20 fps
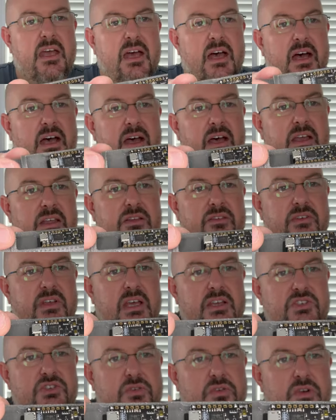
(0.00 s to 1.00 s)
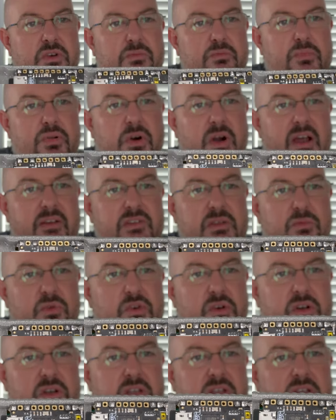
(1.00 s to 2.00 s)
Uh, you've got your
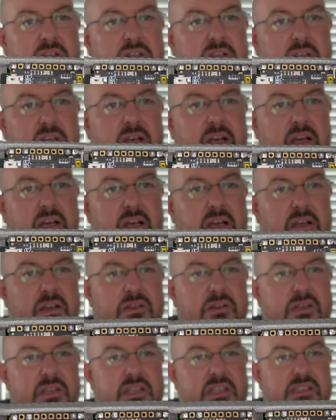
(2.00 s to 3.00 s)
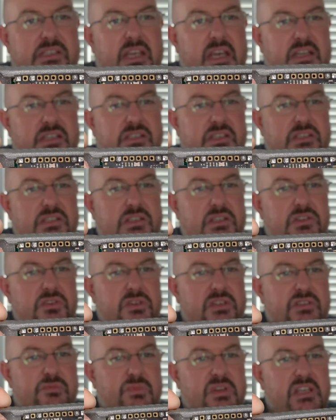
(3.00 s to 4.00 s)
Proffieboard, uh, easy access to U
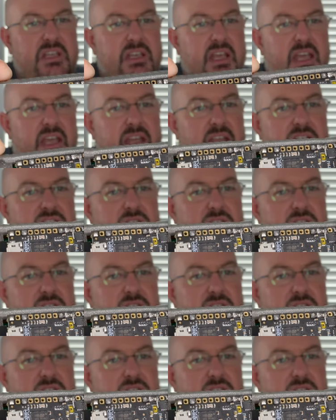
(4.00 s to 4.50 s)
S B and